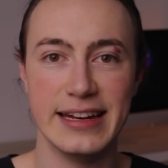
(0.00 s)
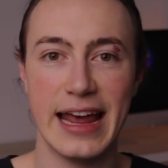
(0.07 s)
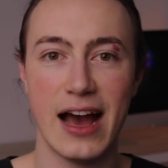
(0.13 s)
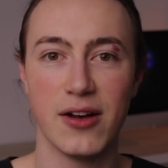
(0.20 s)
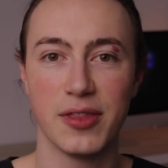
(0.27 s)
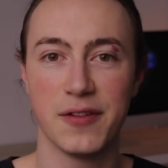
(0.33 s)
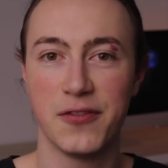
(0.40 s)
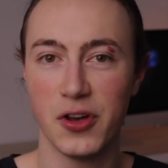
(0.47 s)

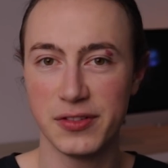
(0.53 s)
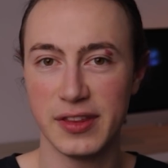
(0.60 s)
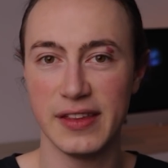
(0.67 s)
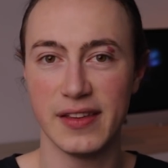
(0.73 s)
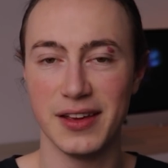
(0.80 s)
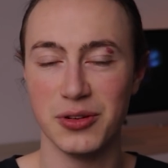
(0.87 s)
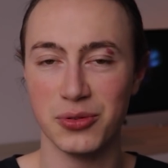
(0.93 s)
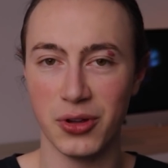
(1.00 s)
Now, the first thing
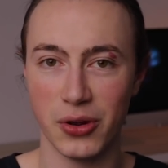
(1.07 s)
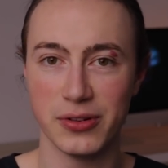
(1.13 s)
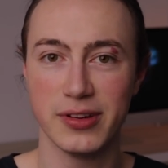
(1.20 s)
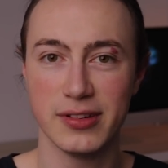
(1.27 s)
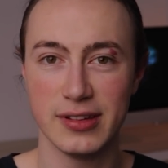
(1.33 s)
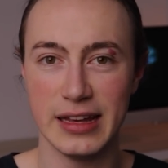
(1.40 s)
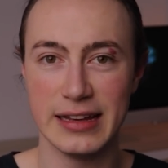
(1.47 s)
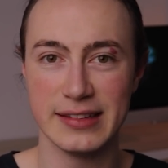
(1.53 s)
that you'll
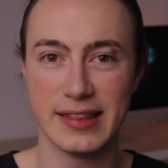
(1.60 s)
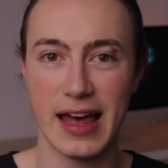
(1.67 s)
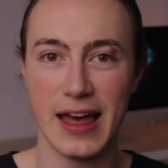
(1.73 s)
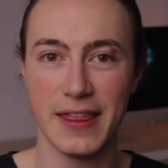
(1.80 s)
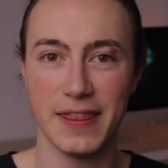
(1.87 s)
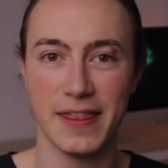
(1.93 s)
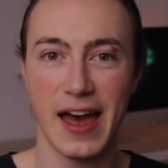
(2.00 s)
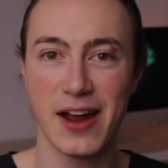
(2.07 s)
notice is
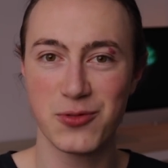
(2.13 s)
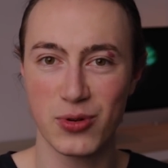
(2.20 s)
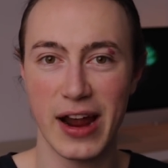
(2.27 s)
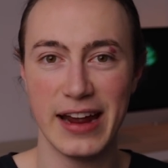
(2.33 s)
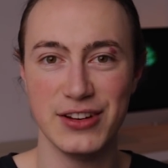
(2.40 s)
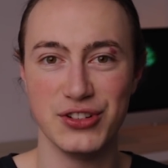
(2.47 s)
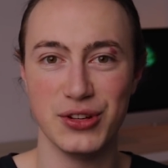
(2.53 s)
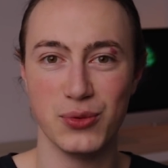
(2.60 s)
that that range